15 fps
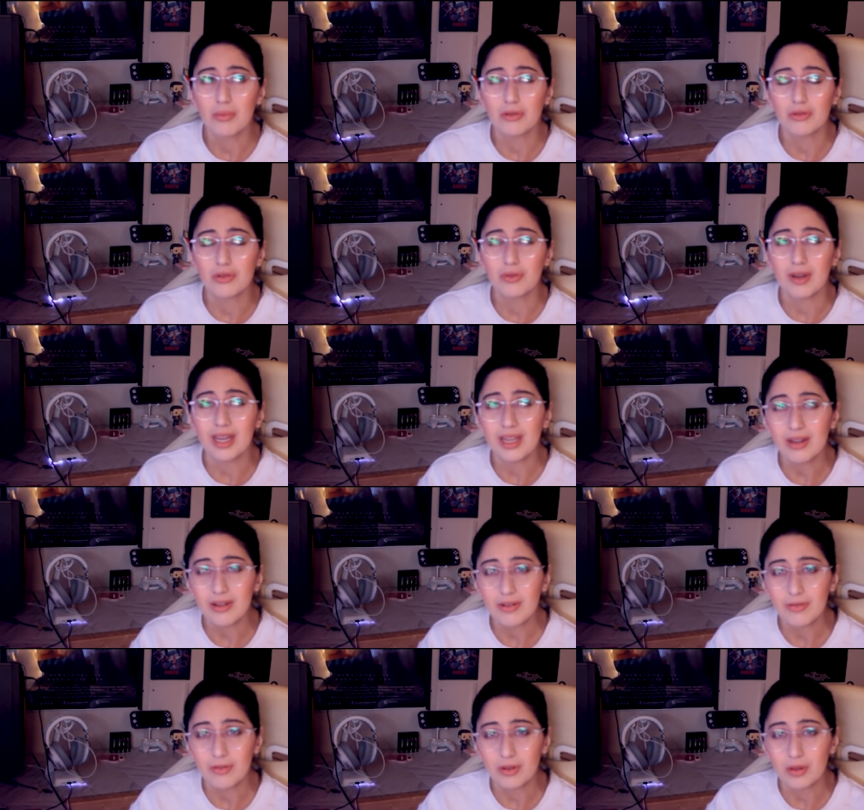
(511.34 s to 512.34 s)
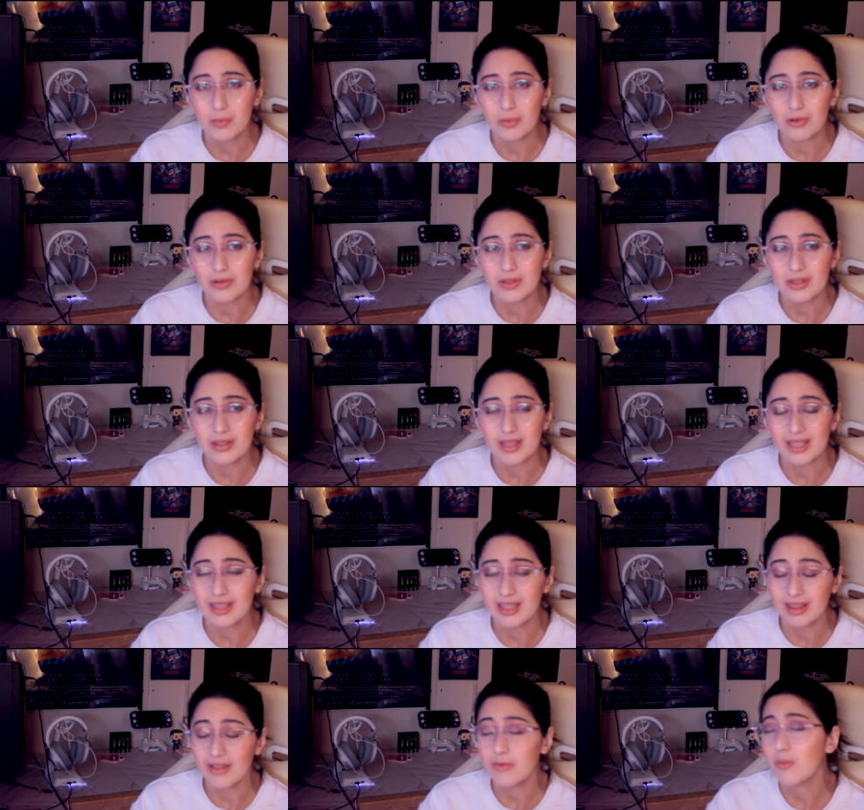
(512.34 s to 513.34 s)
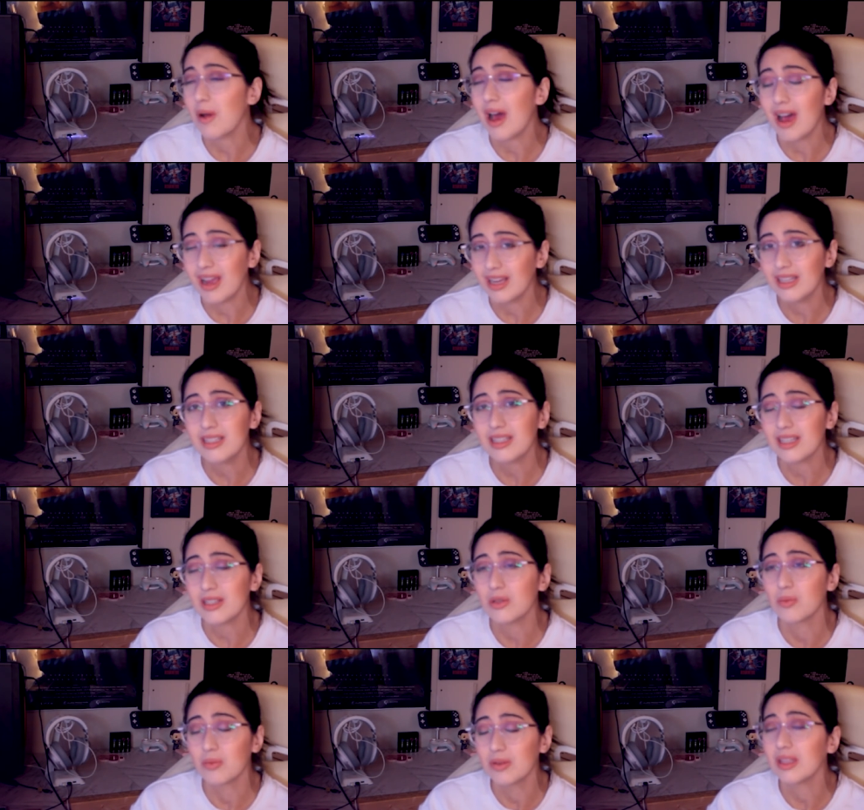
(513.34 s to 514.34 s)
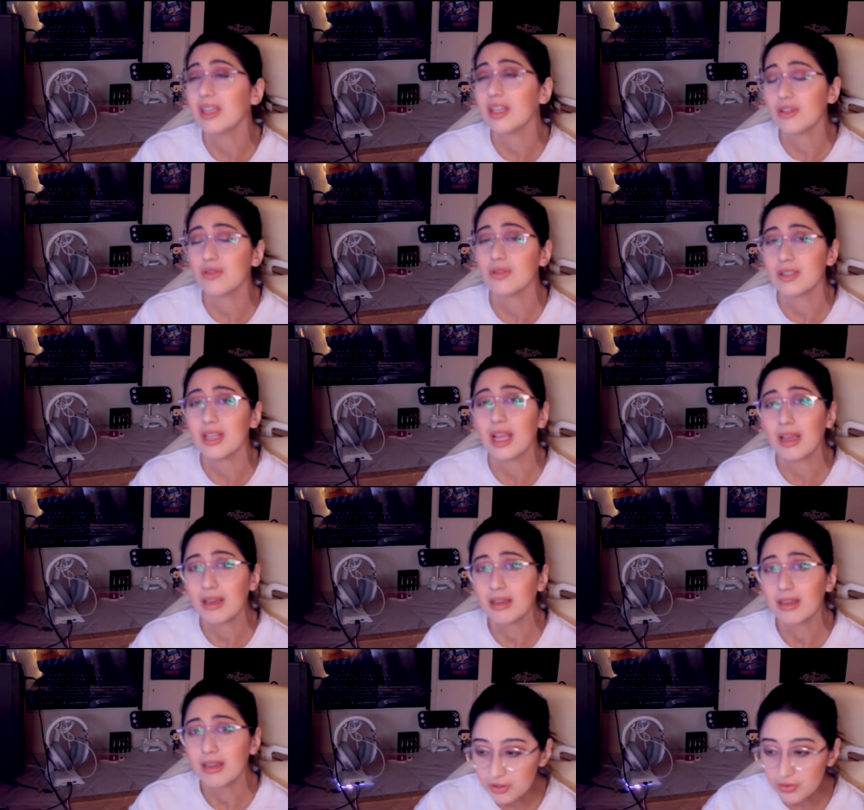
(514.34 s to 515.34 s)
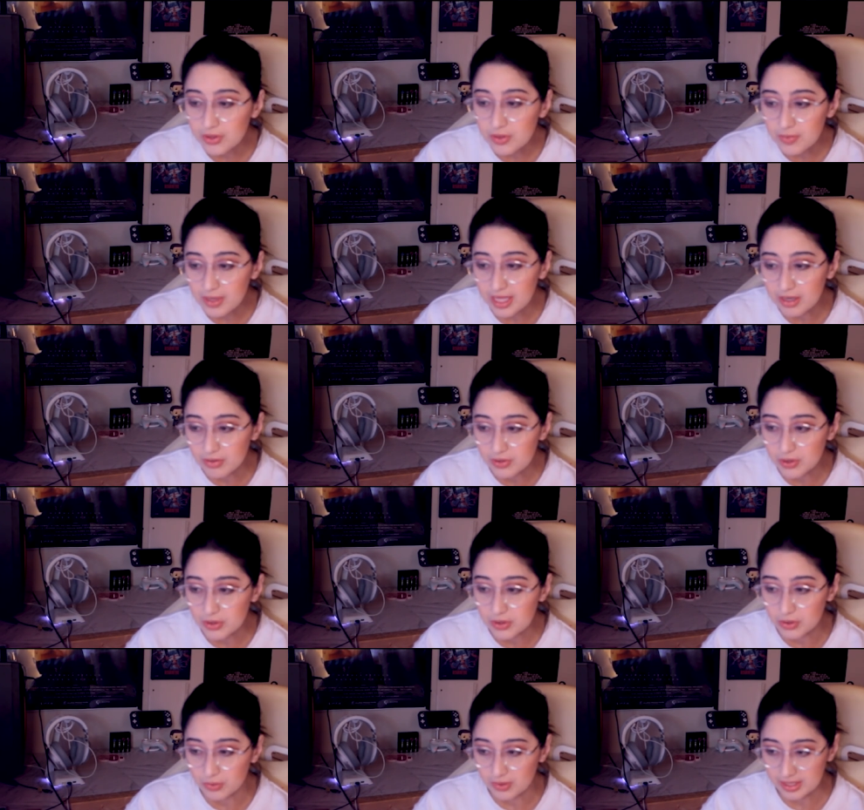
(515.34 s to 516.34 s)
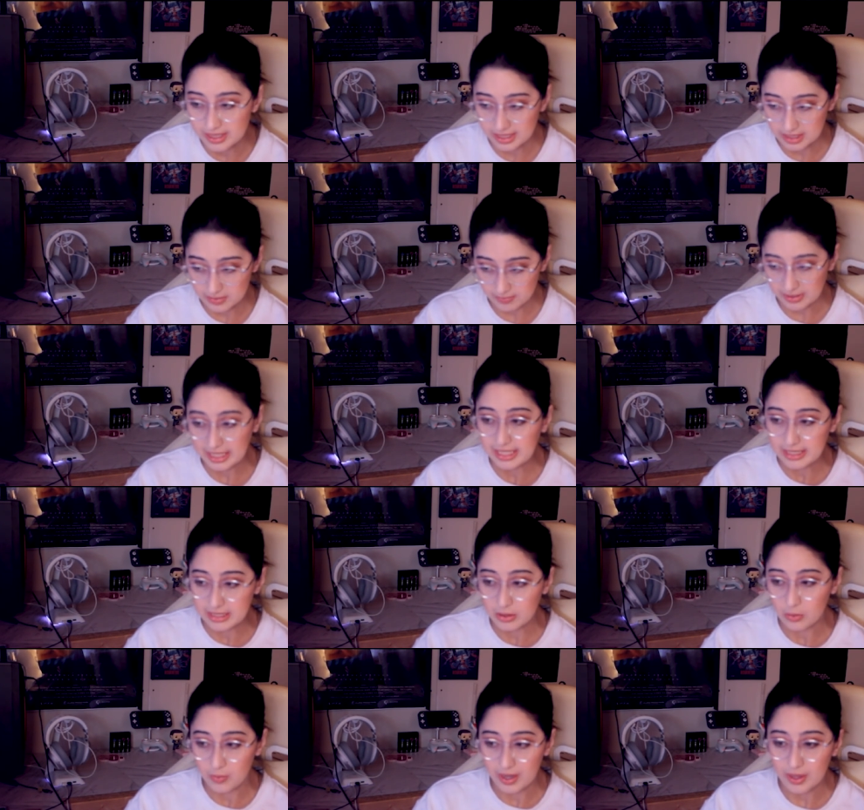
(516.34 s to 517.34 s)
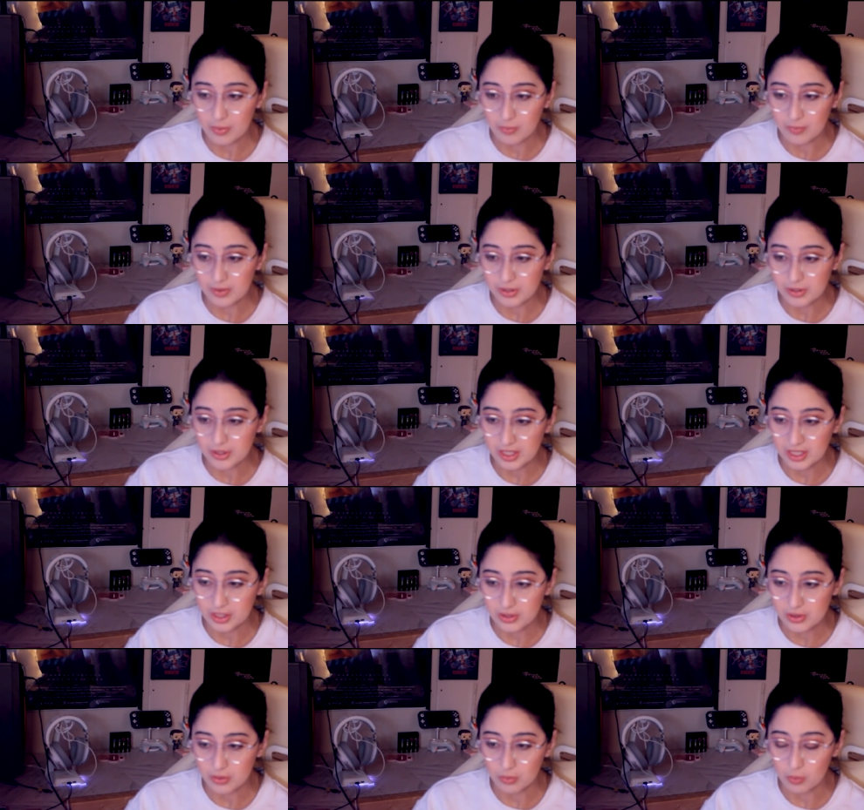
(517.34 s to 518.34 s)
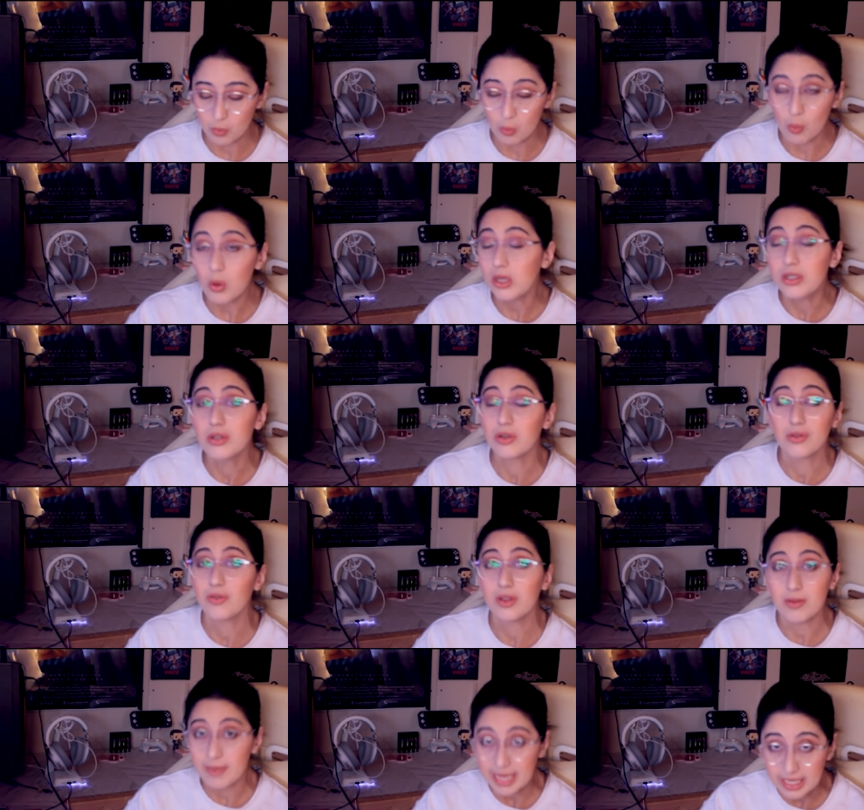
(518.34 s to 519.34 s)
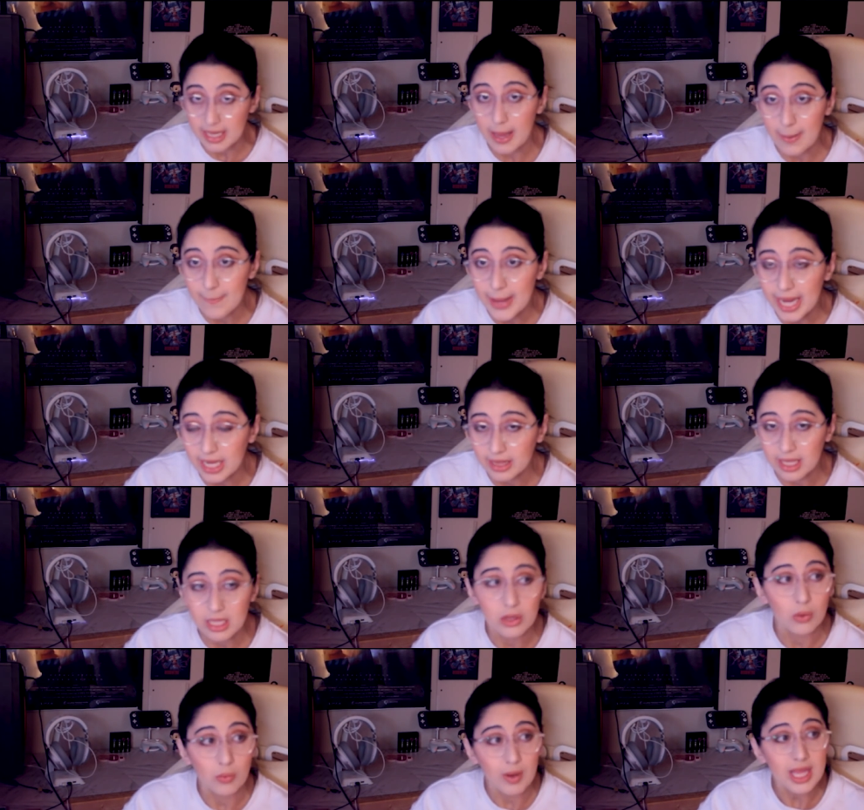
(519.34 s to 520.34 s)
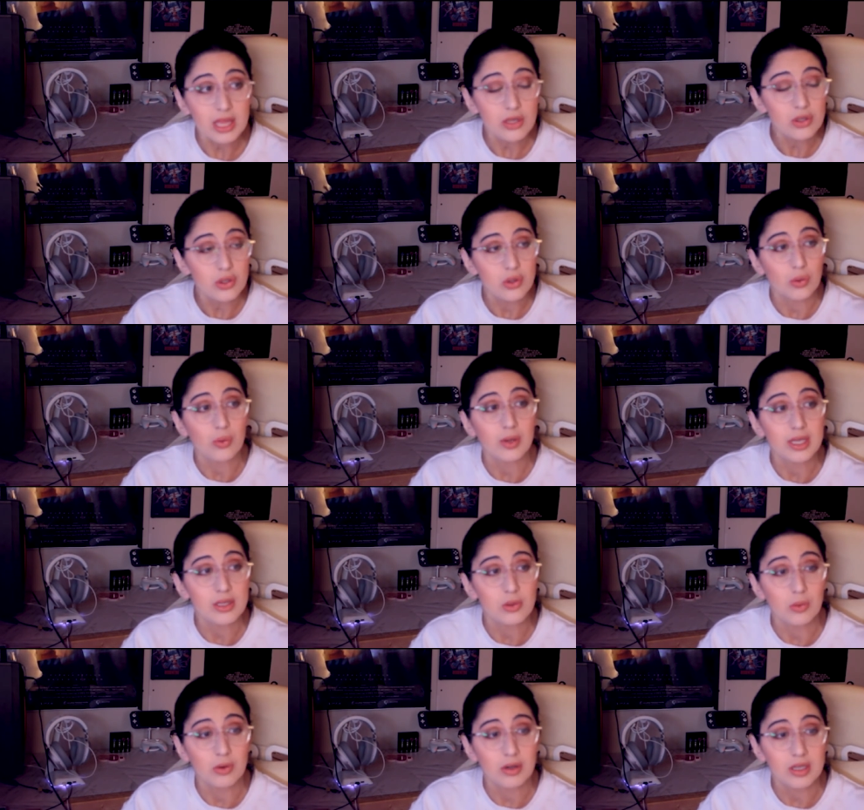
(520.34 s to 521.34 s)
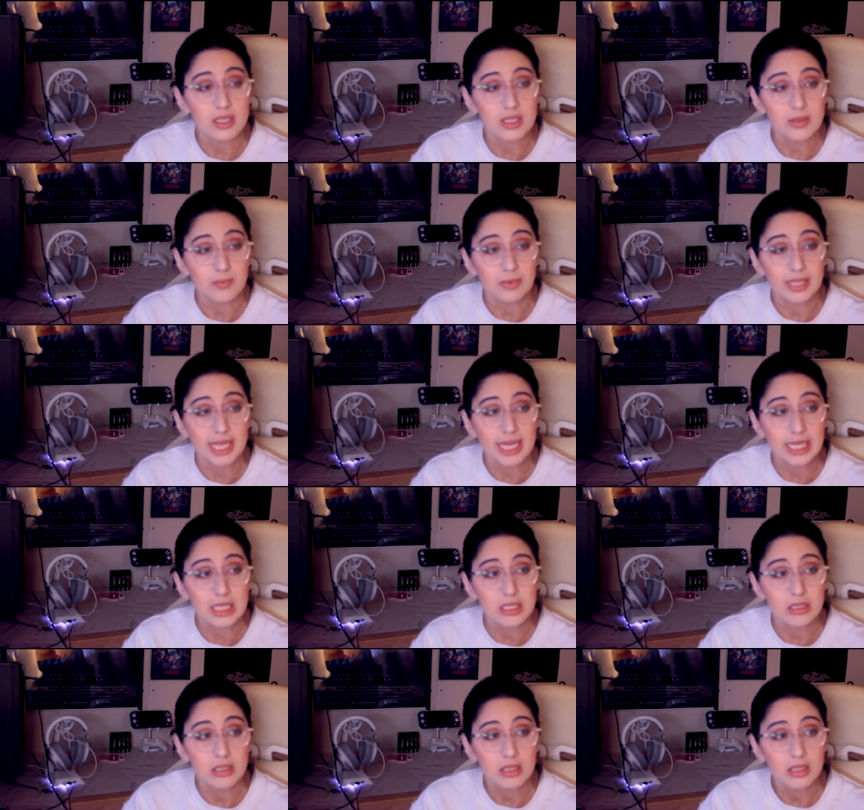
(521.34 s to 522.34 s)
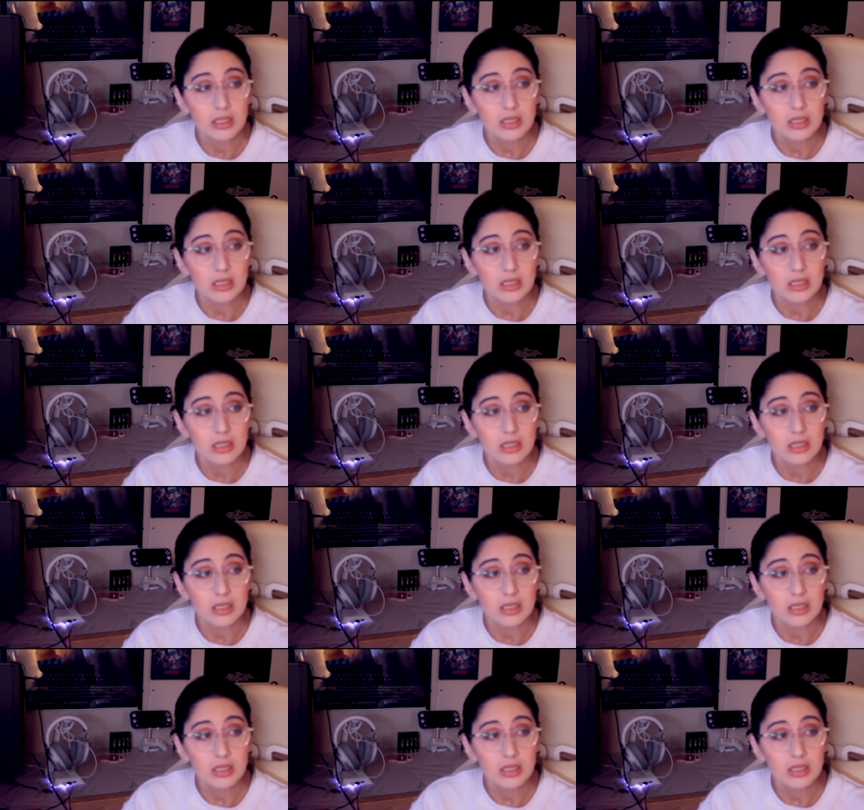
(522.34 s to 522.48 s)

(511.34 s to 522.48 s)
portrayed for the person that they left behind, it's really interesting. It shows the players the stories explained in a way in which it can do wonders for the main campaign. Like, the way the stories were explained